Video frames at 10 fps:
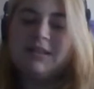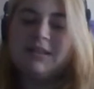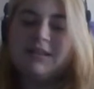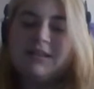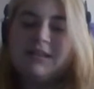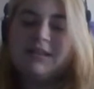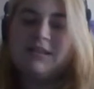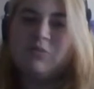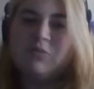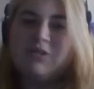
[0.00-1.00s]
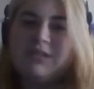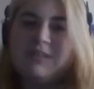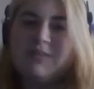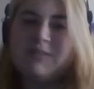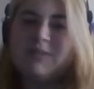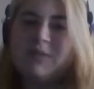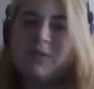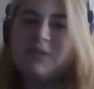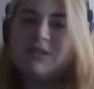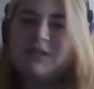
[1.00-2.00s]
the thing that worries me the
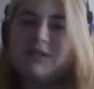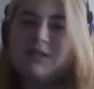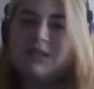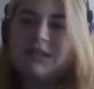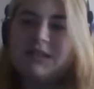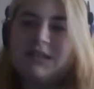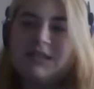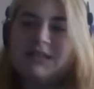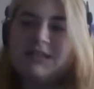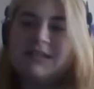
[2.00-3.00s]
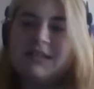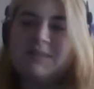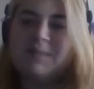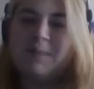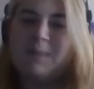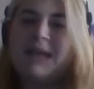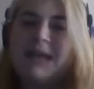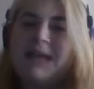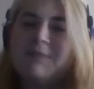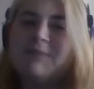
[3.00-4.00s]
most is
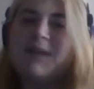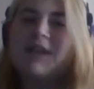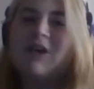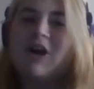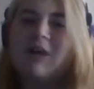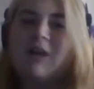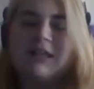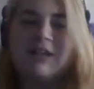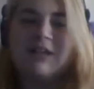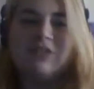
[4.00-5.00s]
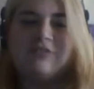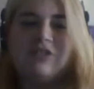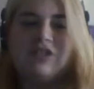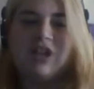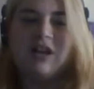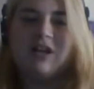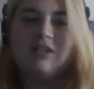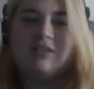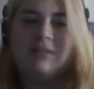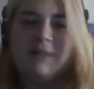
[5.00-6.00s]
Matt Damon made a comment. I don't know if you
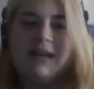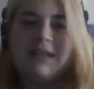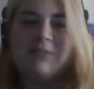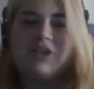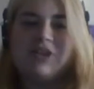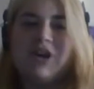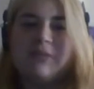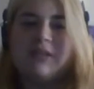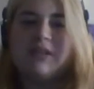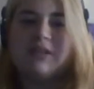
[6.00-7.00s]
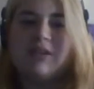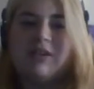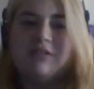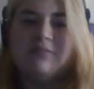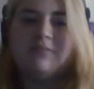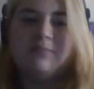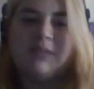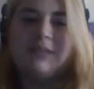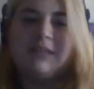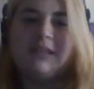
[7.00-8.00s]
saw that Matt Damon commented on
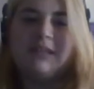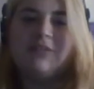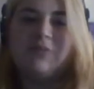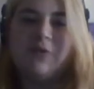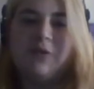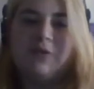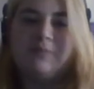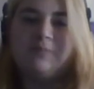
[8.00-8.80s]
Ben getting the role.